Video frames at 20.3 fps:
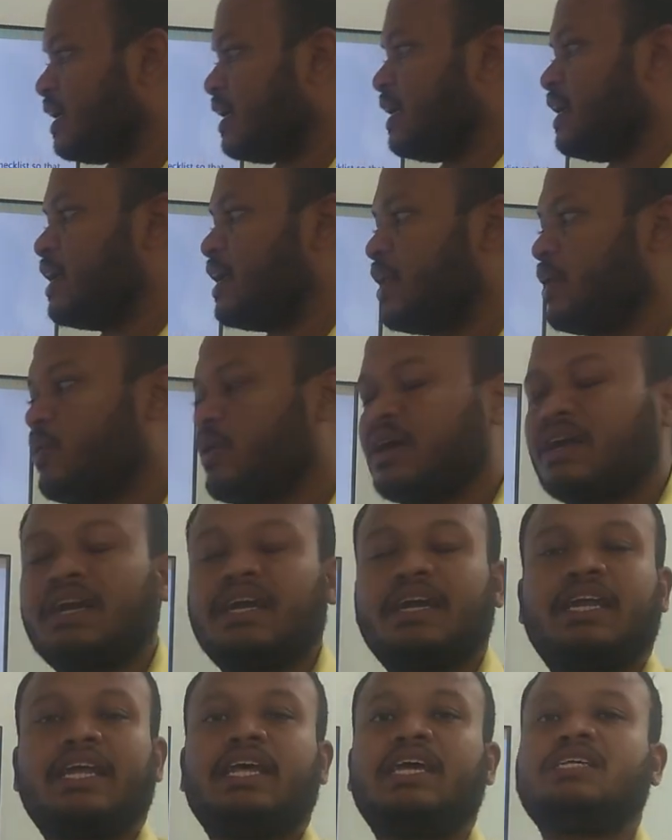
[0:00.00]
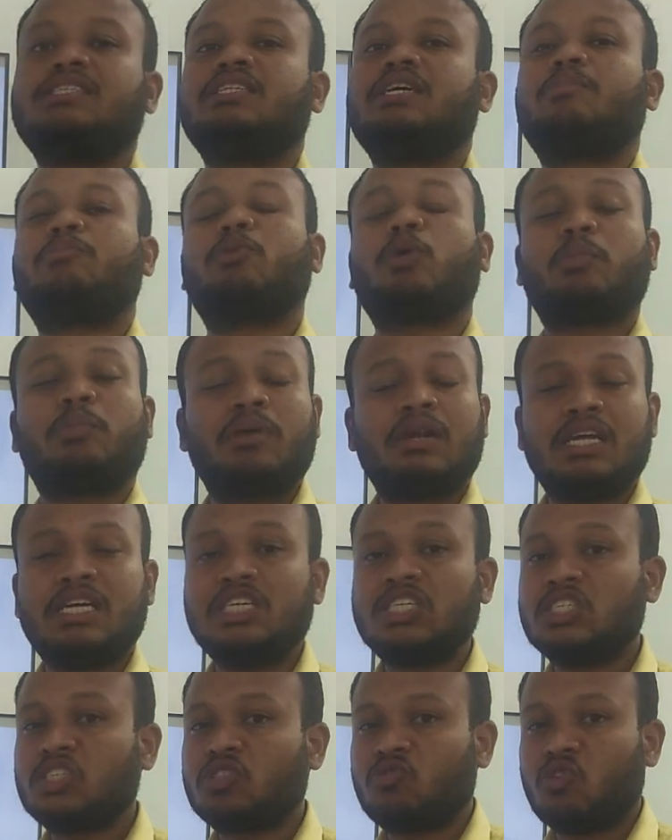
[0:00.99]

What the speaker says: Here you can take the propellers,